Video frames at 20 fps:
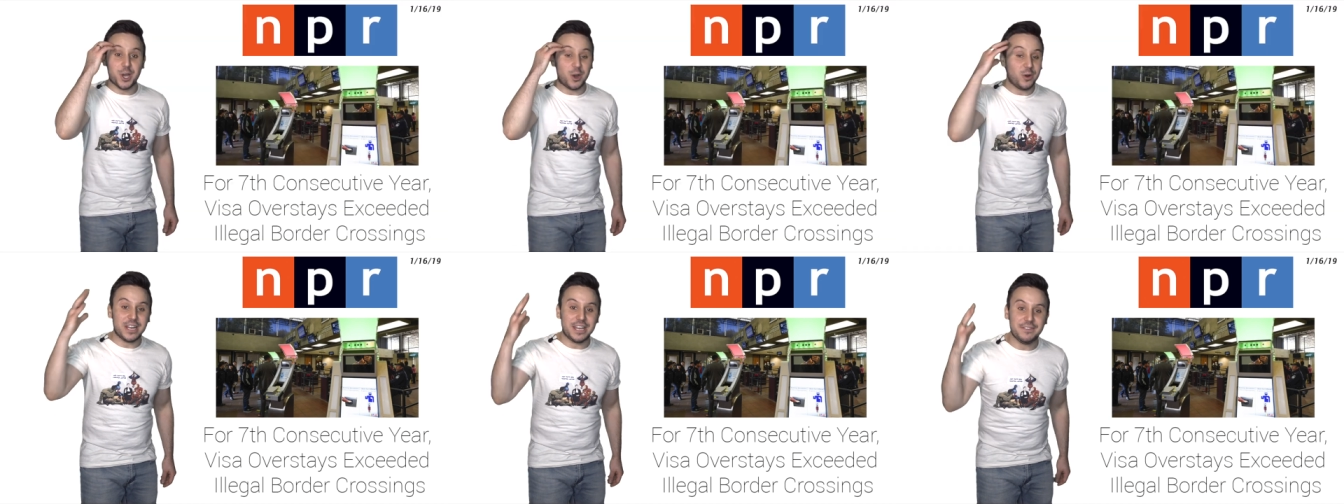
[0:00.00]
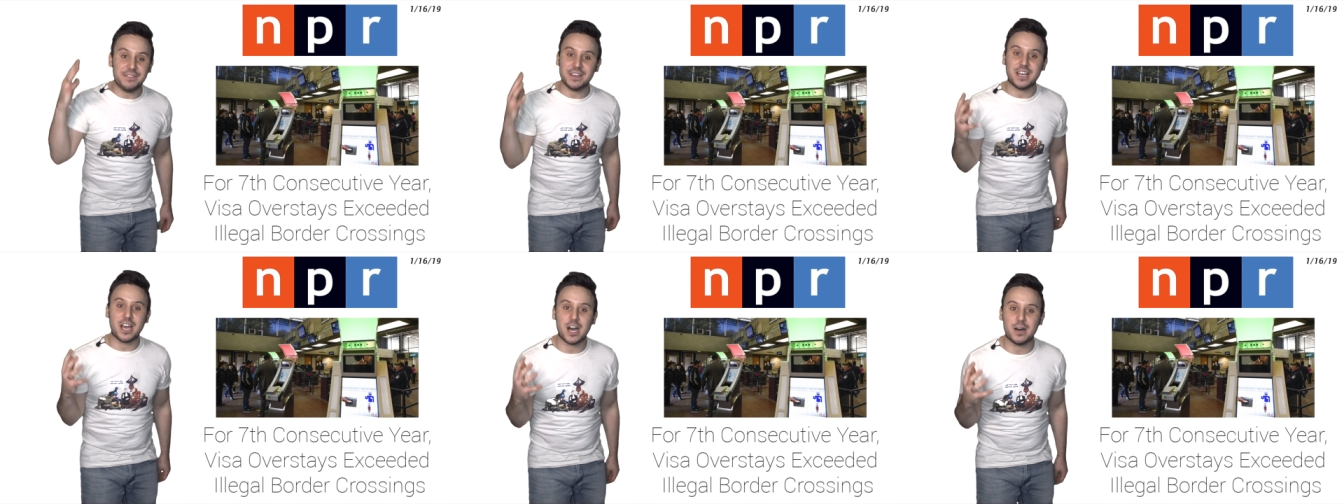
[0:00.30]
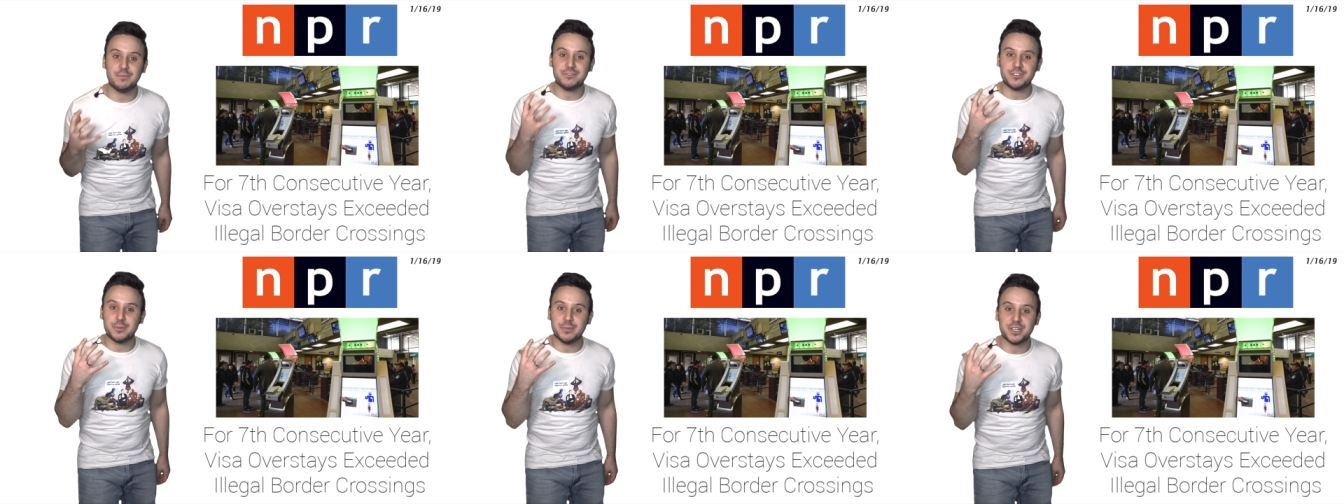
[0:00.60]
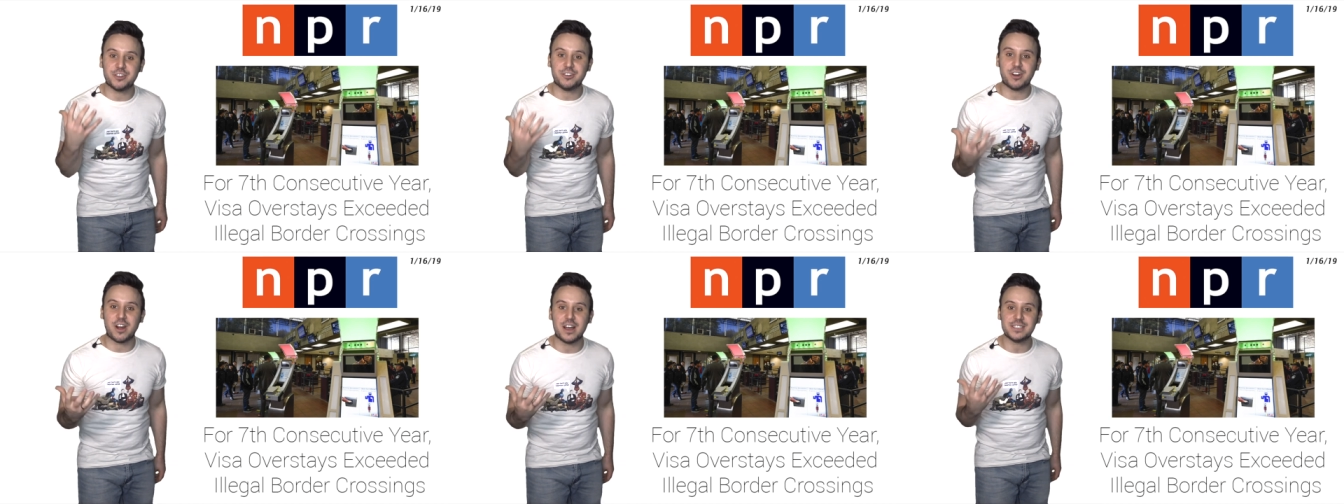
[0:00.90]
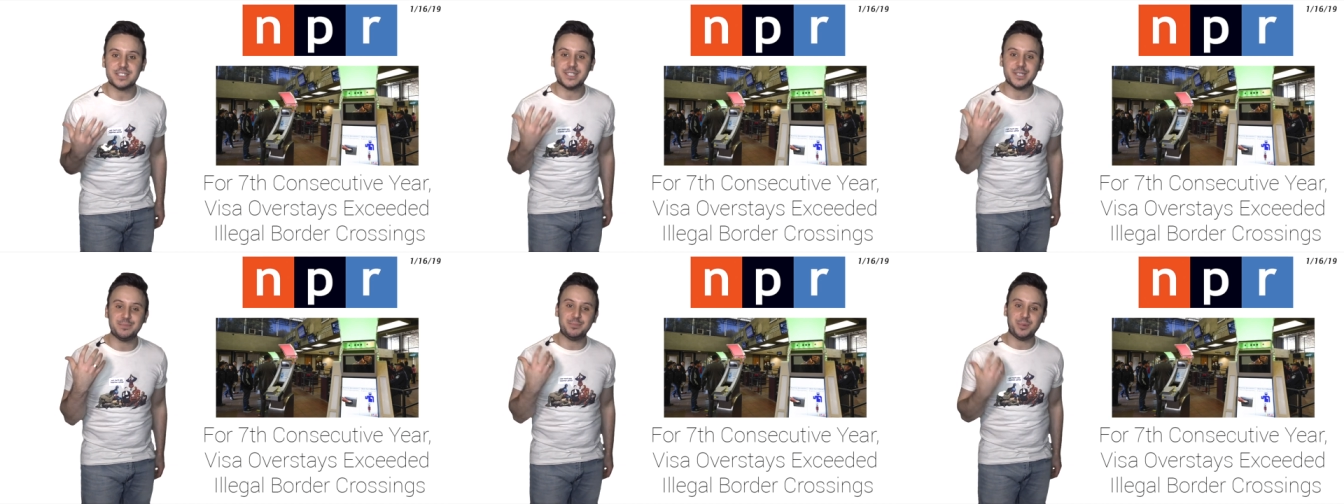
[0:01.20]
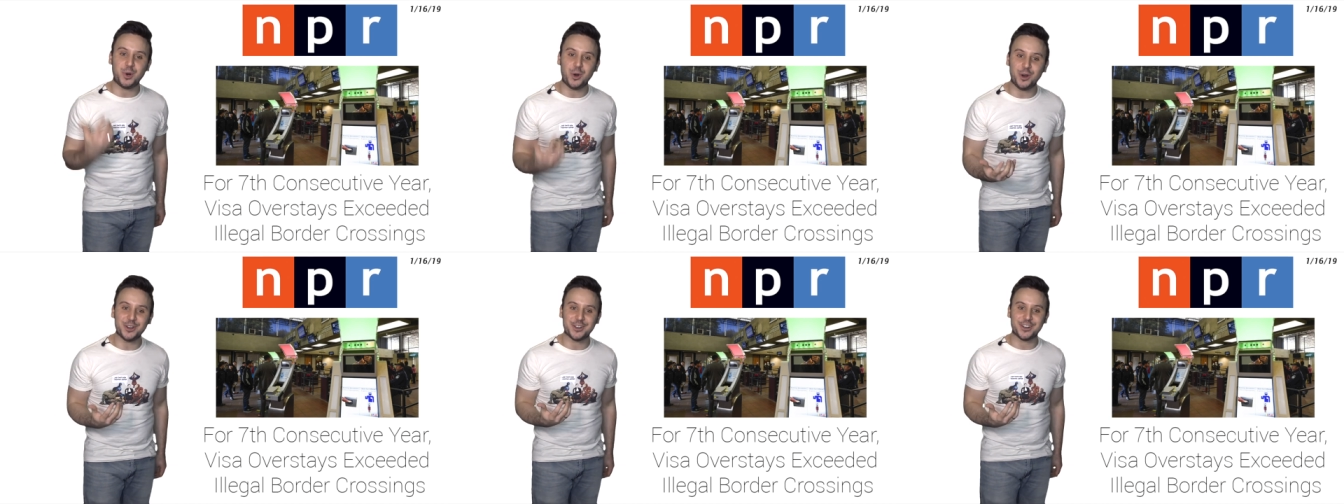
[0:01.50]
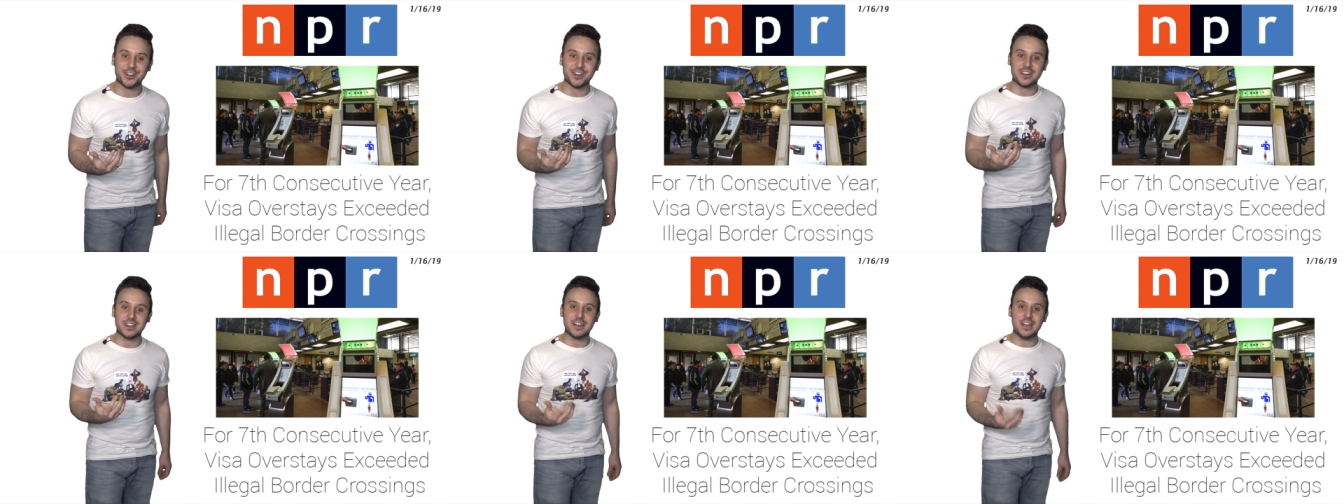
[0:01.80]
don't even come from across the
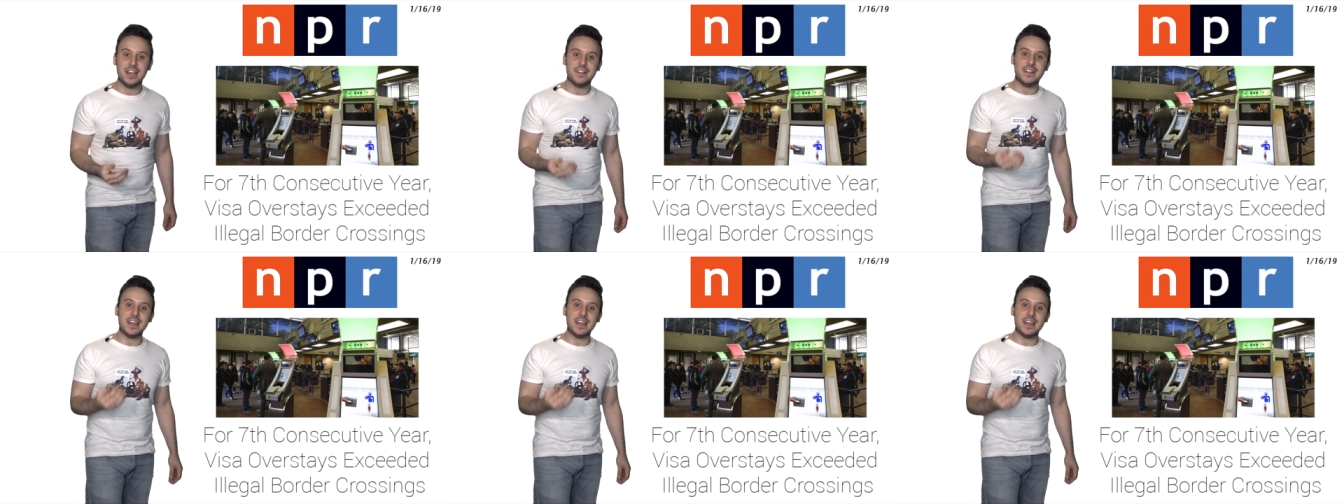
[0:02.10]
border.